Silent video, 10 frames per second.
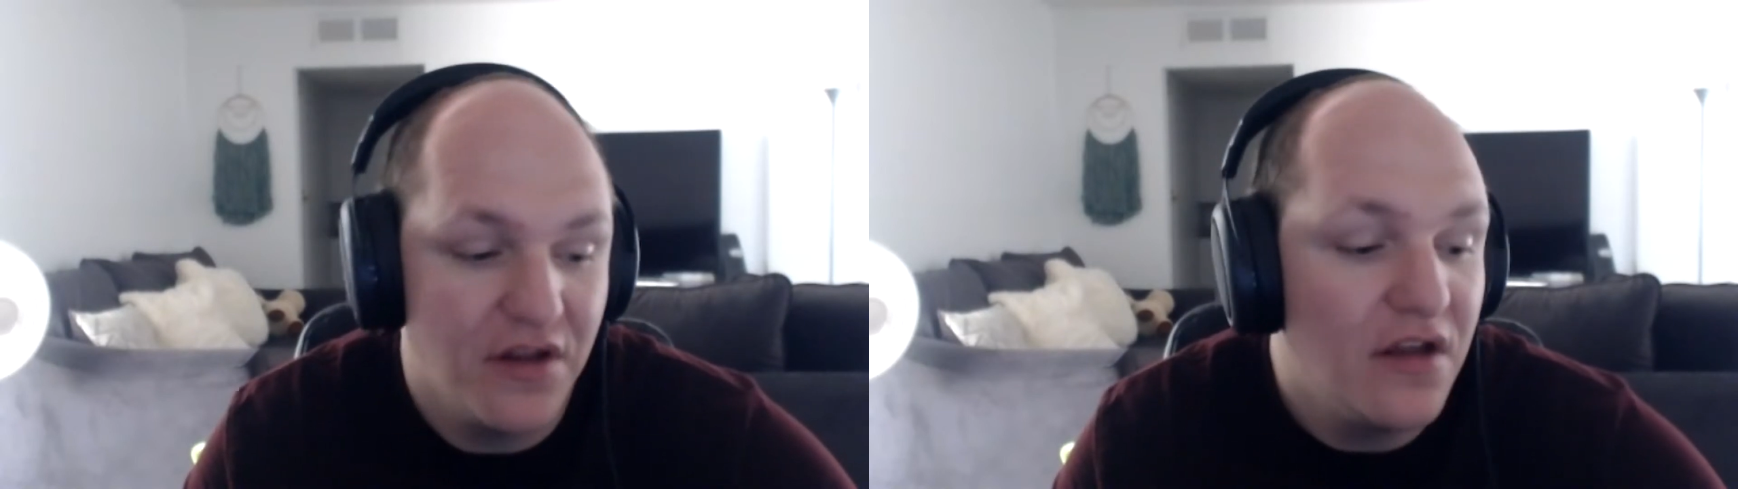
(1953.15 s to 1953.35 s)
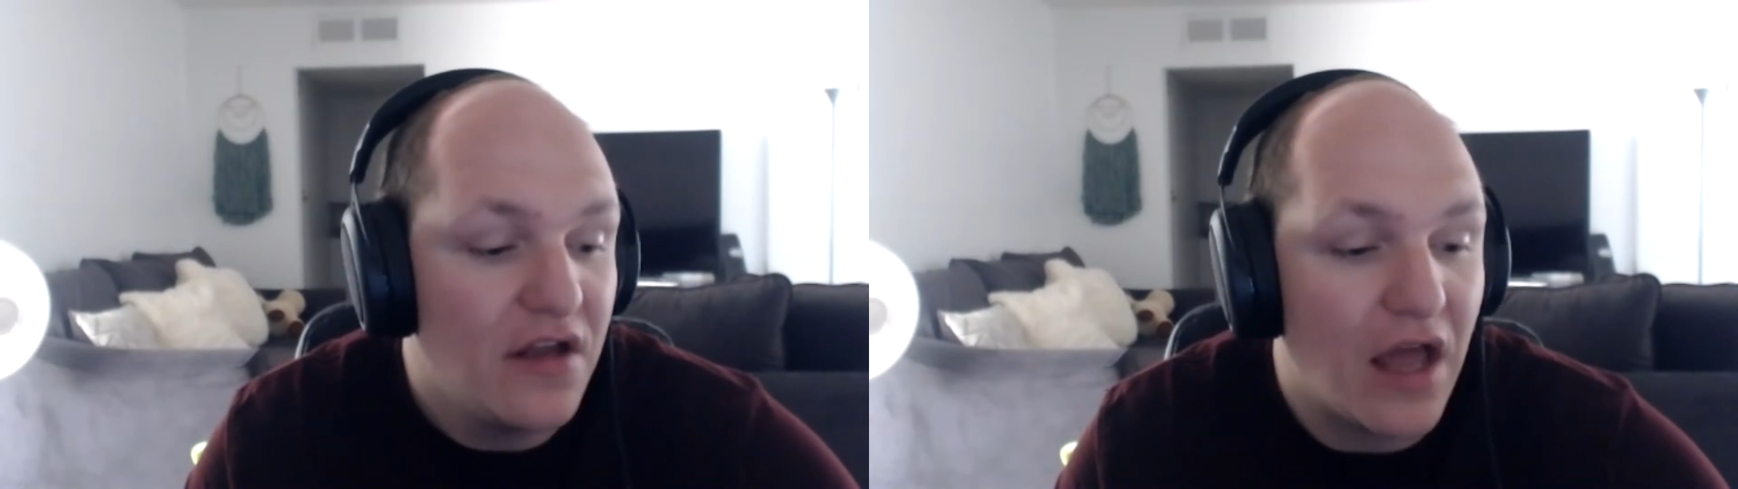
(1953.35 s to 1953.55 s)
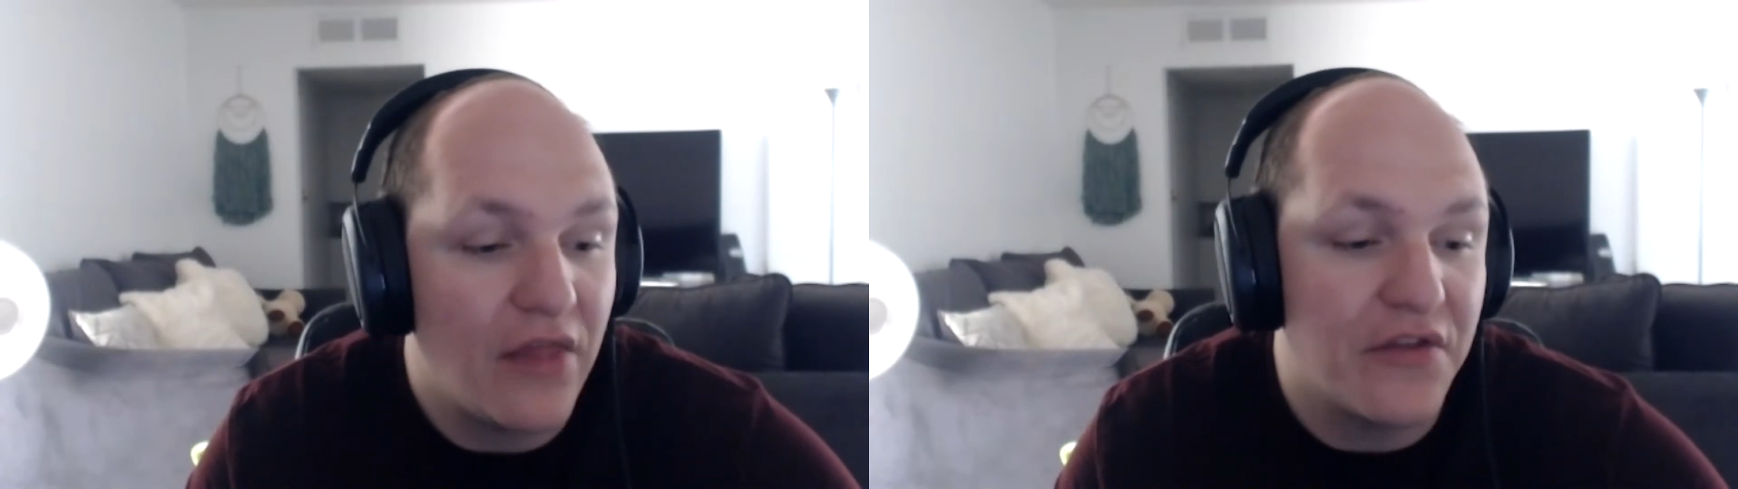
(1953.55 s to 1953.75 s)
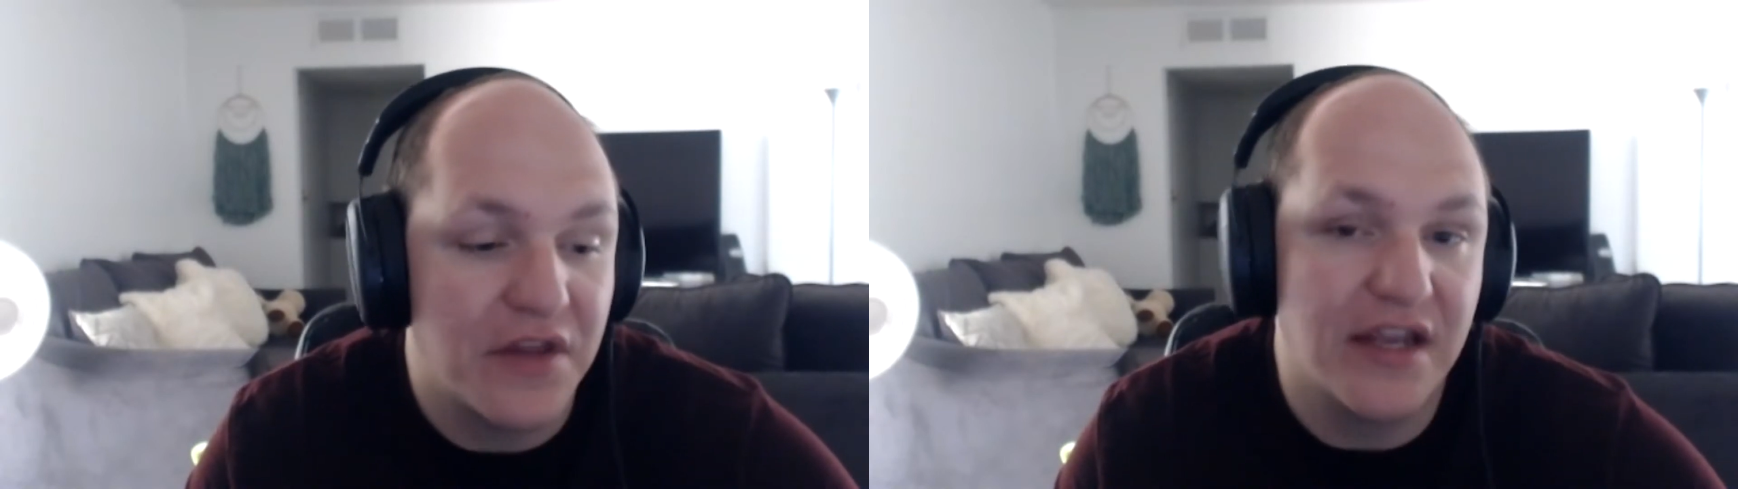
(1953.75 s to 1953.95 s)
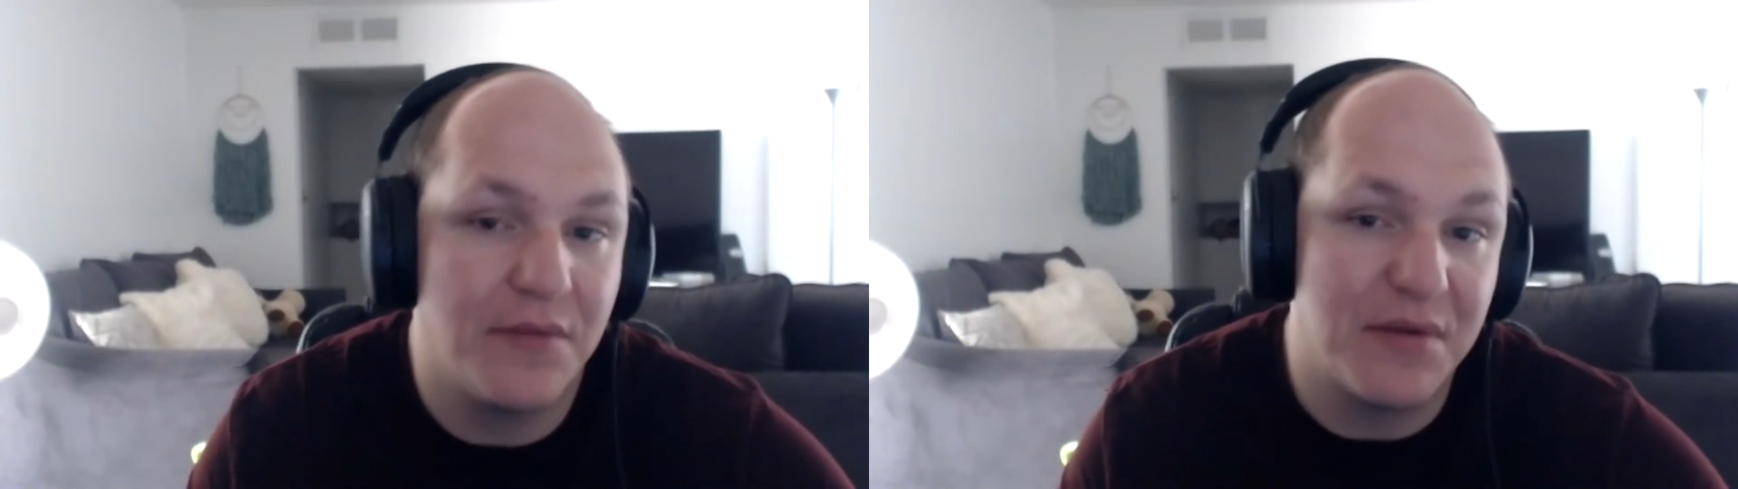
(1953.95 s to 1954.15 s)
And then they
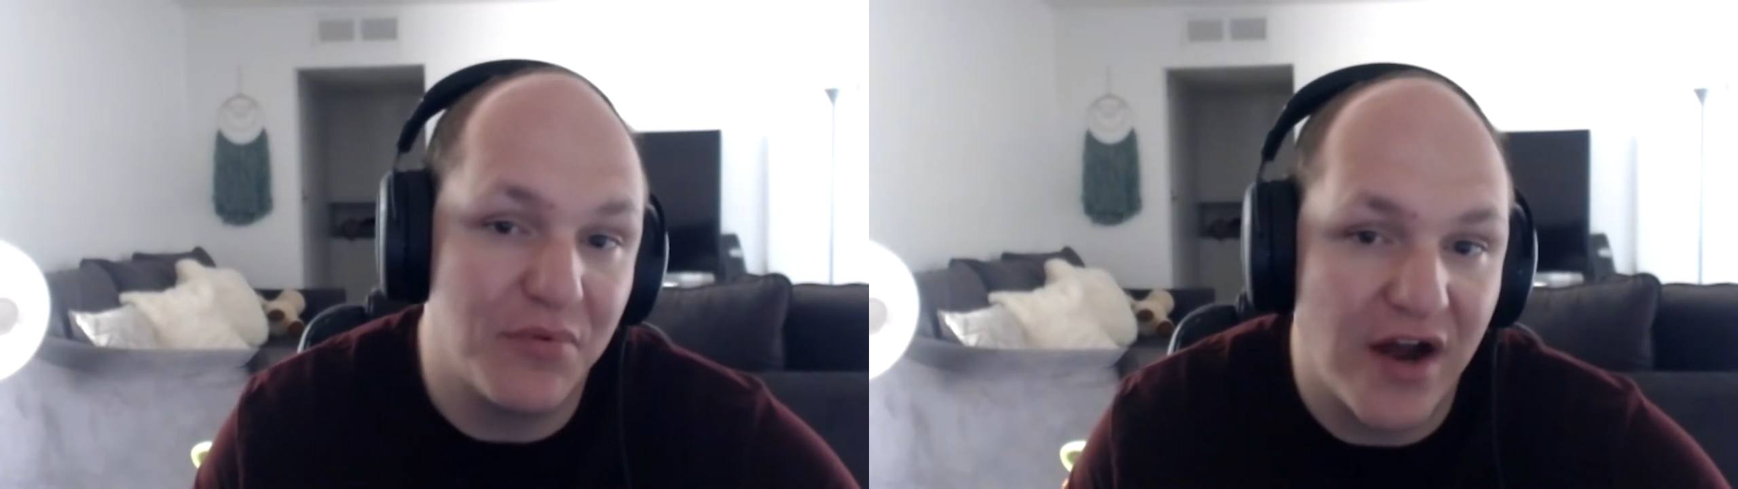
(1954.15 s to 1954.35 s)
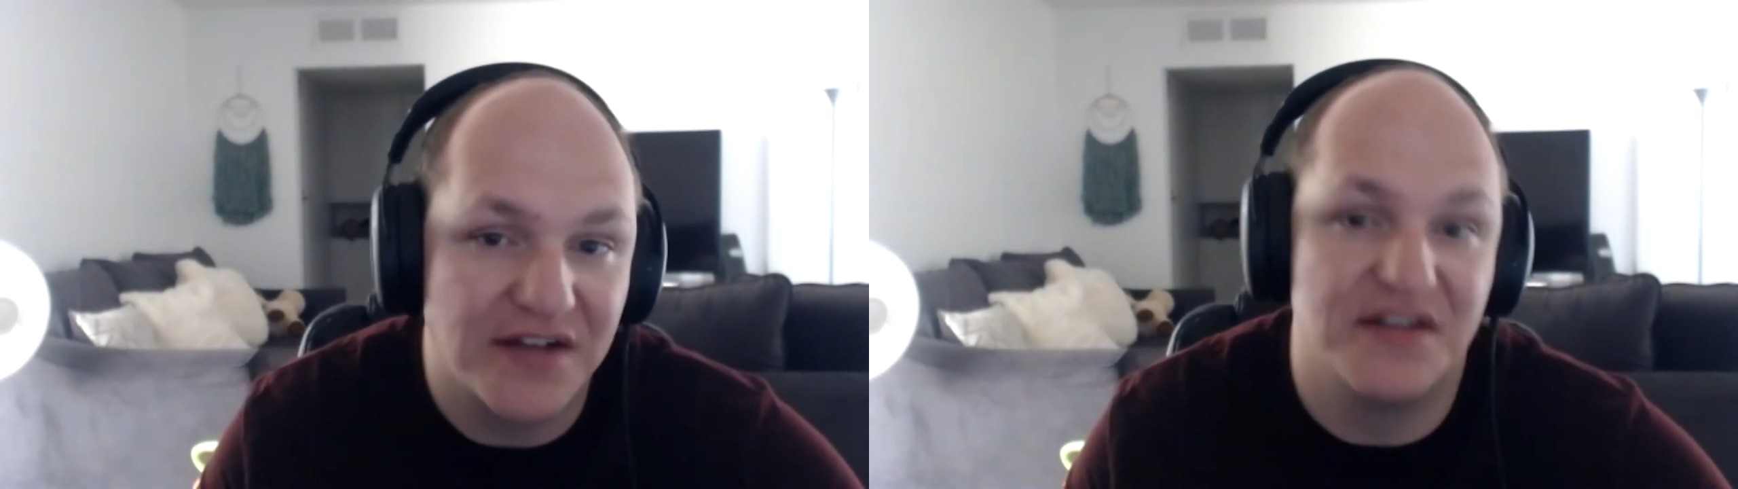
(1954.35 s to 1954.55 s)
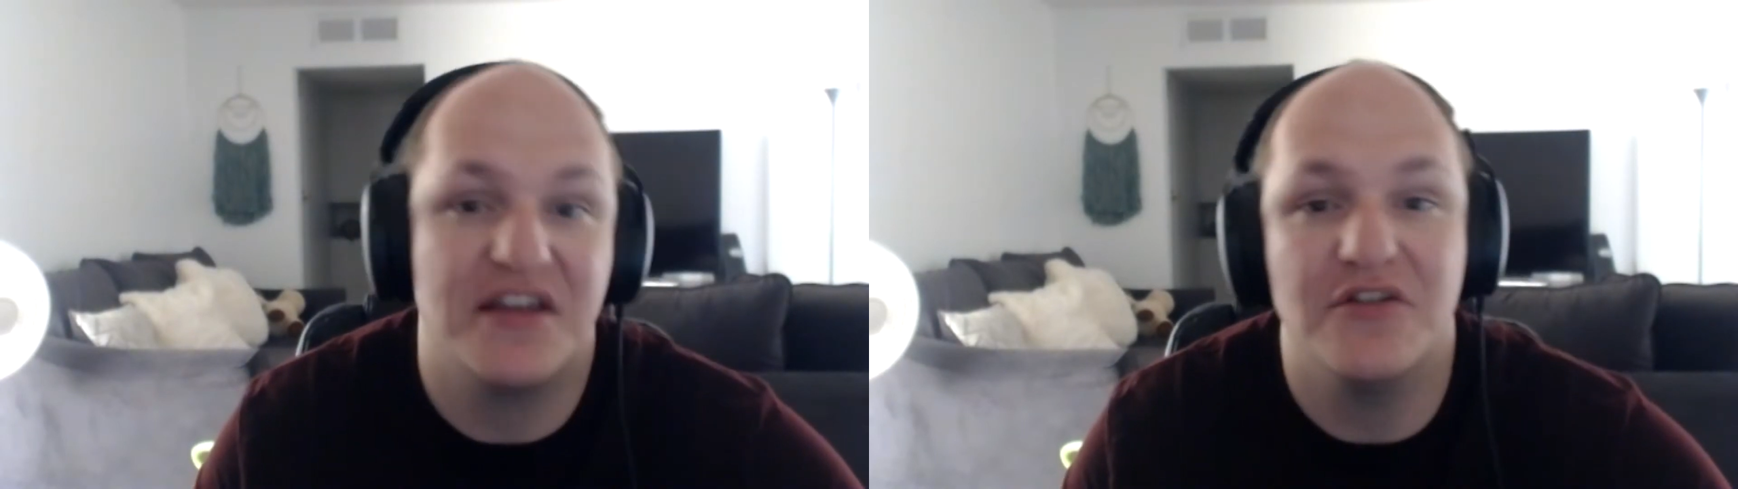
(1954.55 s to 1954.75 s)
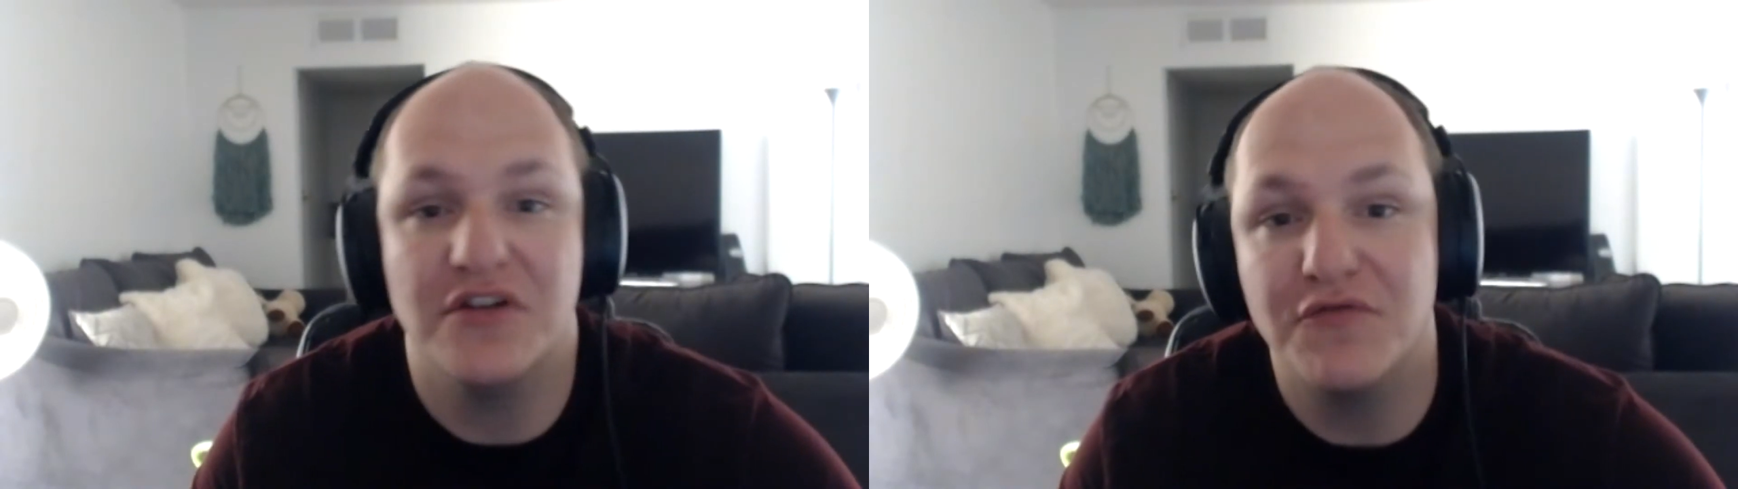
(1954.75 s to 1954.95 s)
can be prosecuted